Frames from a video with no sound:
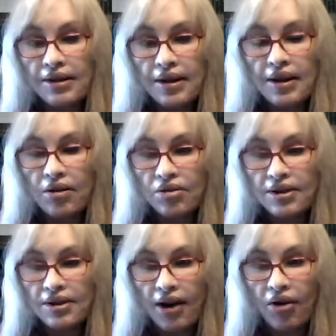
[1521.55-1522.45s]
that are
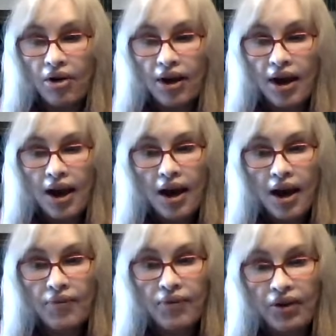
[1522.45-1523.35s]
scary,
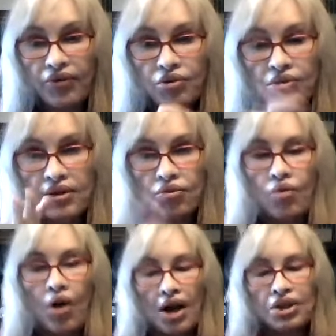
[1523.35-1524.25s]
but if you just
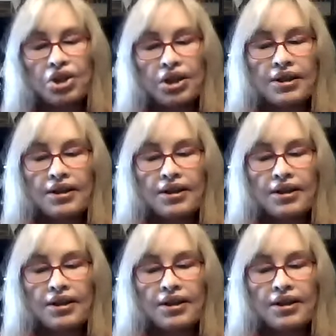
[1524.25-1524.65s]
watch it,